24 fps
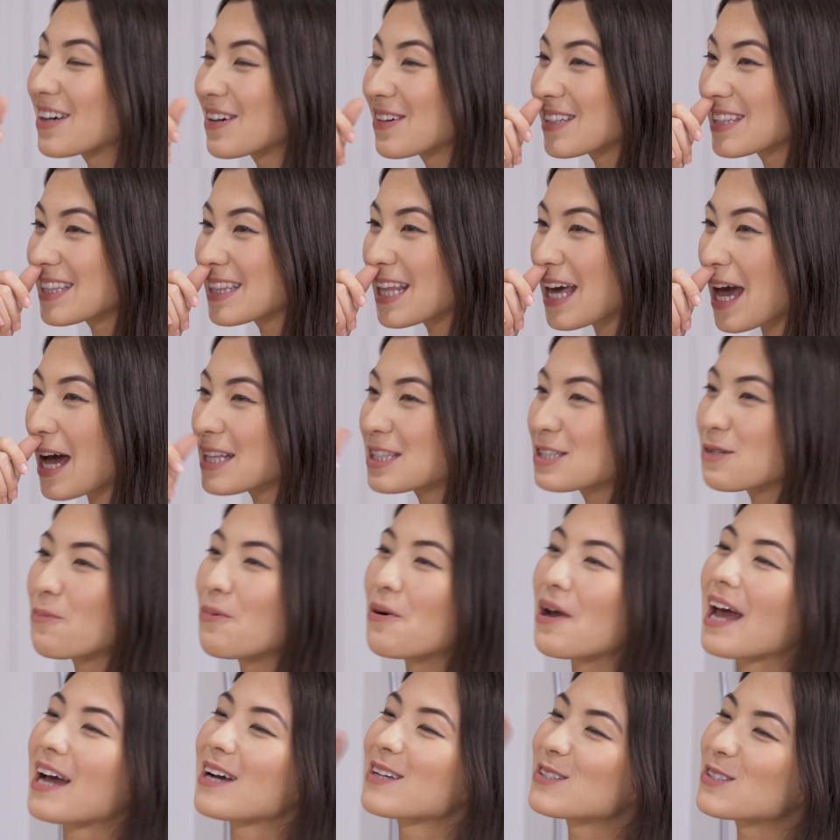They had to
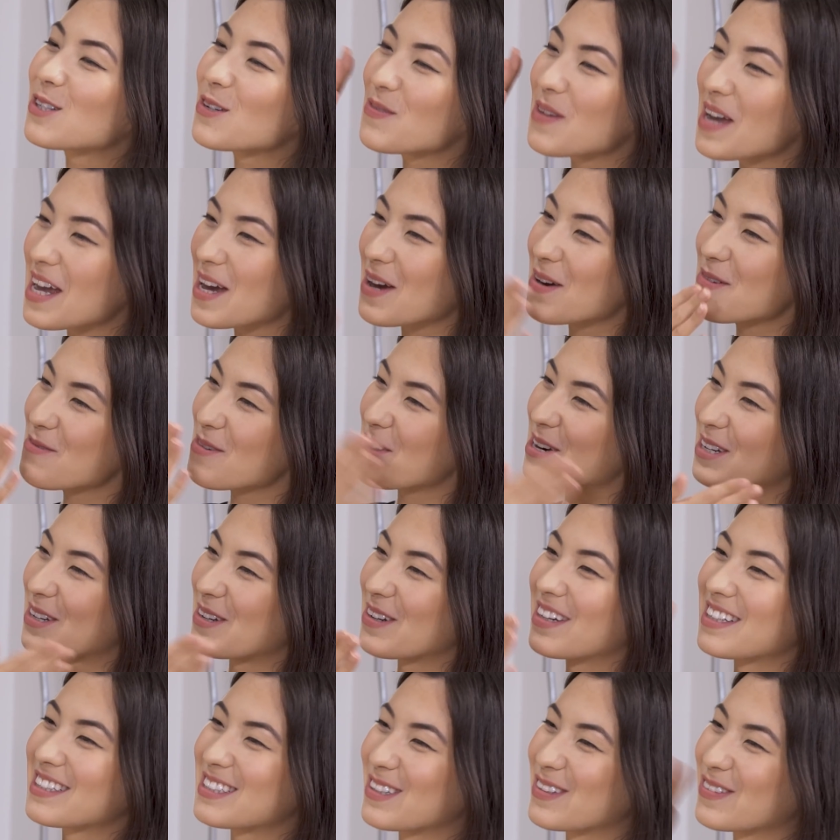put extra makeup on you
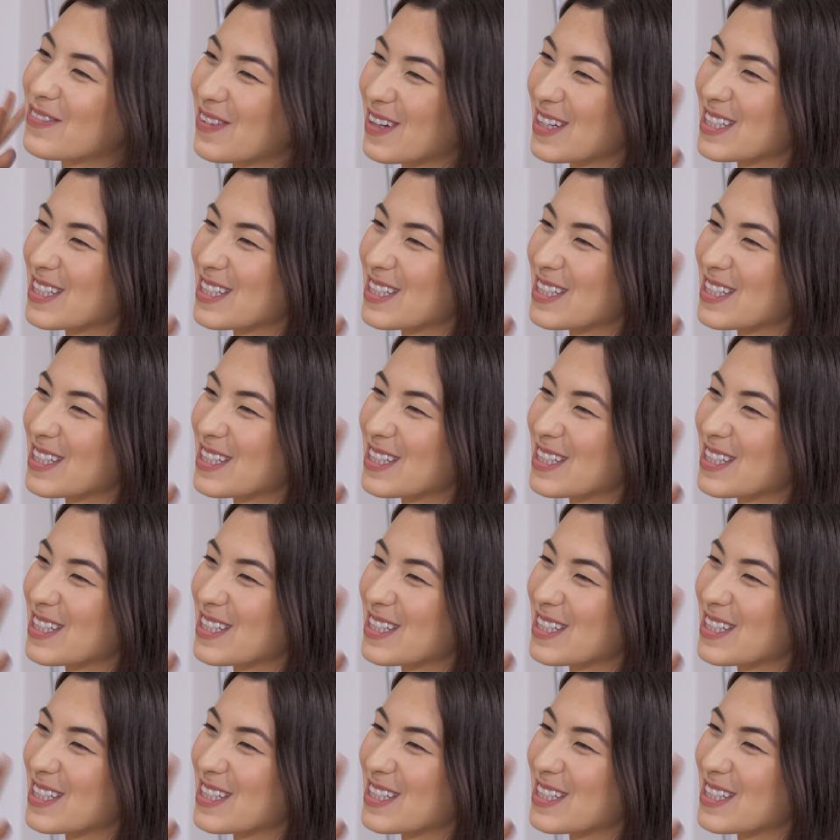because your face